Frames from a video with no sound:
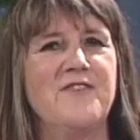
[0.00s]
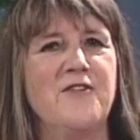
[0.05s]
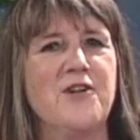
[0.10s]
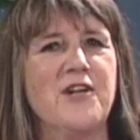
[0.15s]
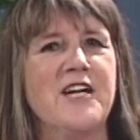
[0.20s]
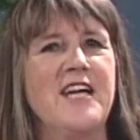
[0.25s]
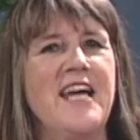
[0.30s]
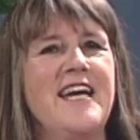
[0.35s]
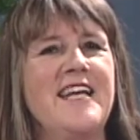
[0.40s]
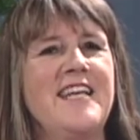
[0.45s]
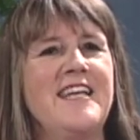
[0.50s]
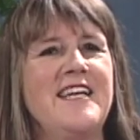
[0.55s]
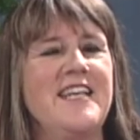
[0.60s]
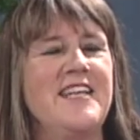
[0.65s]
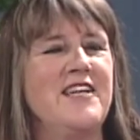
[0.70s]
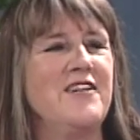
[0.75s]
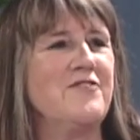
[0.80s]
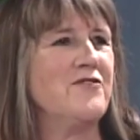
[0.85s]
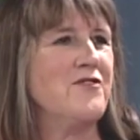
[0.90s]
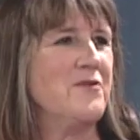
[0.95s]
for
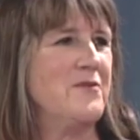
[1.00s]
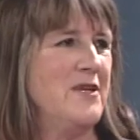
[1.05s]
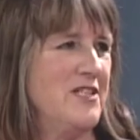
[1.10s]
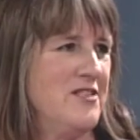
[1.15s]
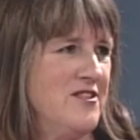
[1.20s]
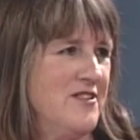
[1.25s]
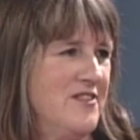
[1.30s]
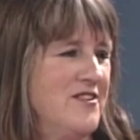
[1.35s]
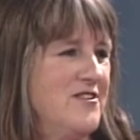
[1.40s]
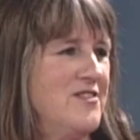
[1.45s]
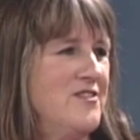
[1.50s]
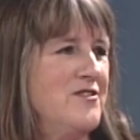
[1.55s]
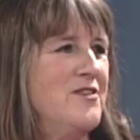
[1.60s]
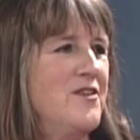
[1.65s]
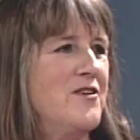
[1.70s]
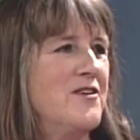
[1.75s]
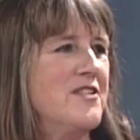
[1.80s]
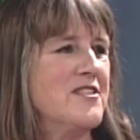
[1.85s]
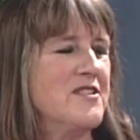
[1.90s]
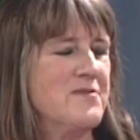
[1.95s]
candidate information though,
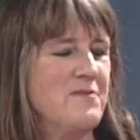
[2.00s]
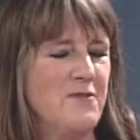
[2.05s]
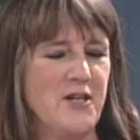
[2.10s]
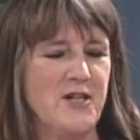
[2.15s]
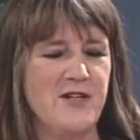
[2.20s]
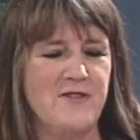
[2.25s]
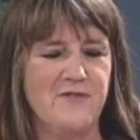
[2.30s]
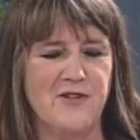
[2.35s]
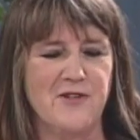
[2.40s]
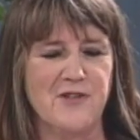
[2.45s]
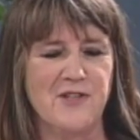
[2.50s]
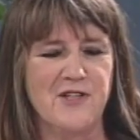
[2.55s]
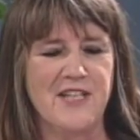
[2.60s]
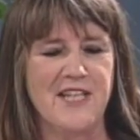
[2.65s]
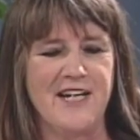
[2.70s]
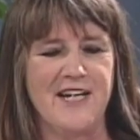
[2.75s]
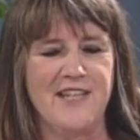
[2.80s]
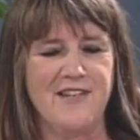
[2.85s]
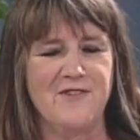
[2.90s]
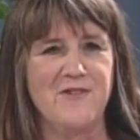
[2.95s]
do go to
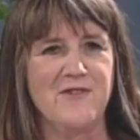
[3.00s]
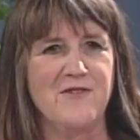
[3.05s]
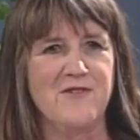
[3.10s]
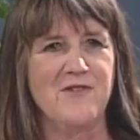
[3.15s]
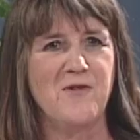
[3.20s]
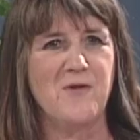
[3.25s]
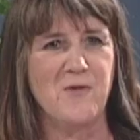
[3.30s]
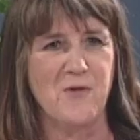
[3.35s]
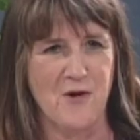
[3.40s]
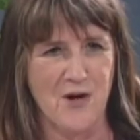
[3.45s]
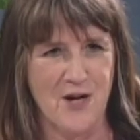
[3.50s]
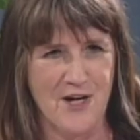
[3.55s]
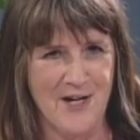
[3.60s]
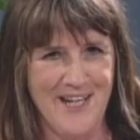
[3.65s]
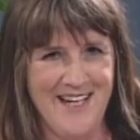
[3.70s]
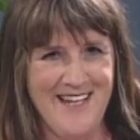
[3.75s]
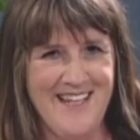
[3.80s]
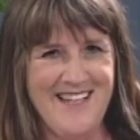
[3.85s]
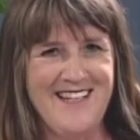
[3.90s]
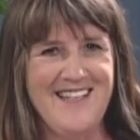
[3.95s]

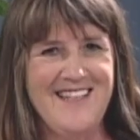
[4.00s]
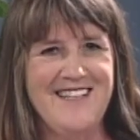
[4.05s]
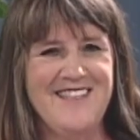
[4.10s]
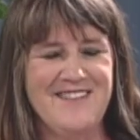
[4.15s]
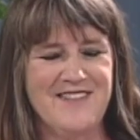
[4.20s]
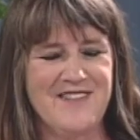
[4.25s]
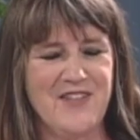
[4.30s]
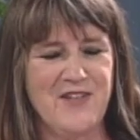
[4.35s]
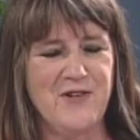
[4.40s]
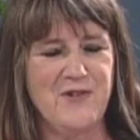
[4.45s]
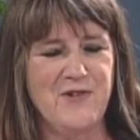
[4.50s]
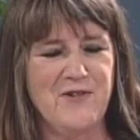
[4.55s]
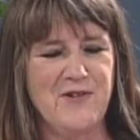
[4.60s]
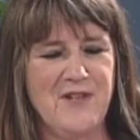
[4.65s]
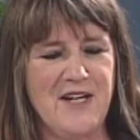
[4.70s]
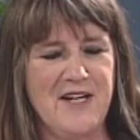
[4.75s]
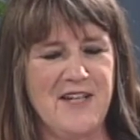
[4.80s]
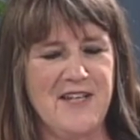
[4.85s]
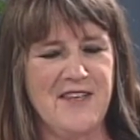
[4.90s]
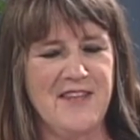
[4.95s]
smartvoter.org.
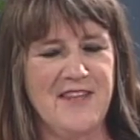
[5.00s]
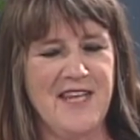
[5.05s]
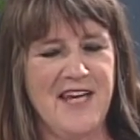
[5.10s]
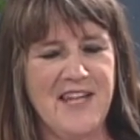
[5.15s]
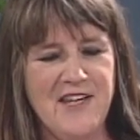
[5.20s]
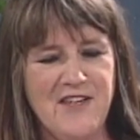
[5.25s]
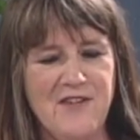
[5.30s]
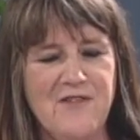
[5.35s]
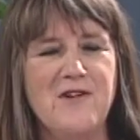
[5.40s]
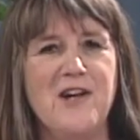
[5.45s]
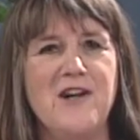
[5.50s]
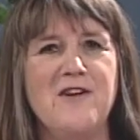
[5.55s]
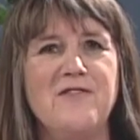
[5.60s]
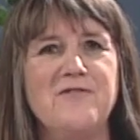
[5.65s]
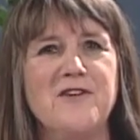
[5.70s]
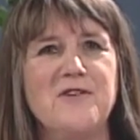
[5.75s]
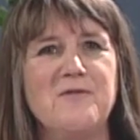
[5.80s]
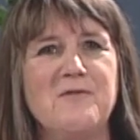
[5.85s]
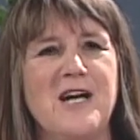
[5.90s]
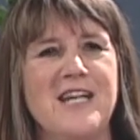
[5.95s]
So thank you
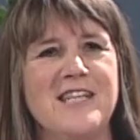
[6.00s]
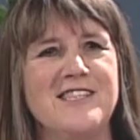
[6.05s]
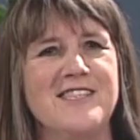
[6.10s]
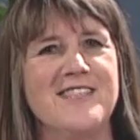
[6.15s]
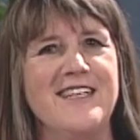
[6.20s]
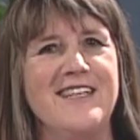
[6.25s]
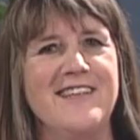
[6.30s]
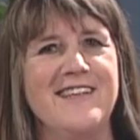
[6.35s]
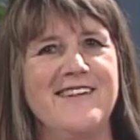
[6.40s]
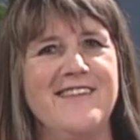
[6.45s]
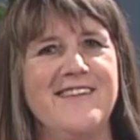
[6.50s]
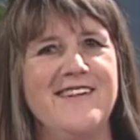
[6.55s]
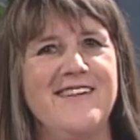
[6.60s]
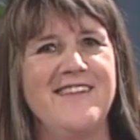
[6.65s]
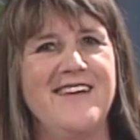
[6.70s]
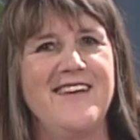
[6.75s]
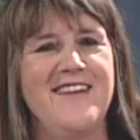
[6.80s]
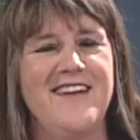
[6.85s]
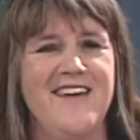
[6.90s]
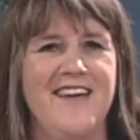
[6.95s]
all for watching,
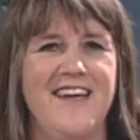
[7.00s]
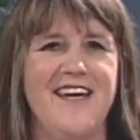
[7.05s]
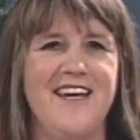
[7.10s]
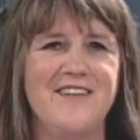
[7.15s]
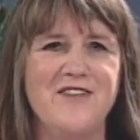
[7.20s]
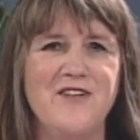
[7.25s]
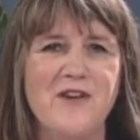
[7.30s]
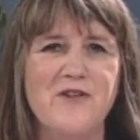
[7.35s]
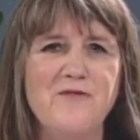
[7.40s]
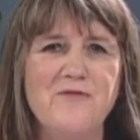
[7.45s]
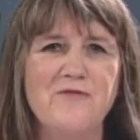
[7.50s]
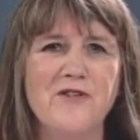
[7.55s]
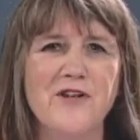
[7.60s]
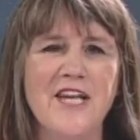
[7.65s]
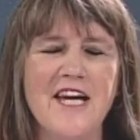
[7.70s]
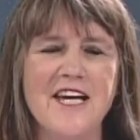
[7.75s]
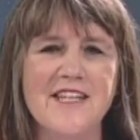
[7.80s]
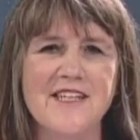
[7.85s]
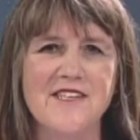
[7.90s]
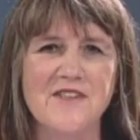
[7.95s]
and don't
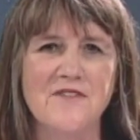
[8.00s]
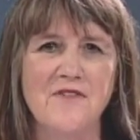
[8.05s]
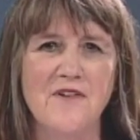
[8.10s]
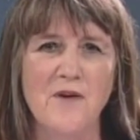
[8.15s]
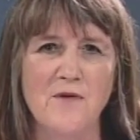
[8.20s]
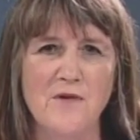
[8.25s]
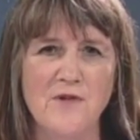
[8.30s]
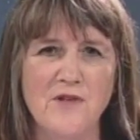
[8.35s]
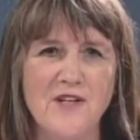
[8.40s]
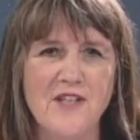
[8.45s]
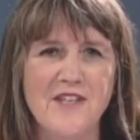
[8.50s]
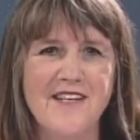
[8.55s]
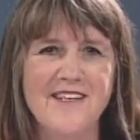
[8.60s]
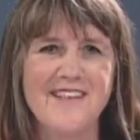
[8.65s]
forget to vote.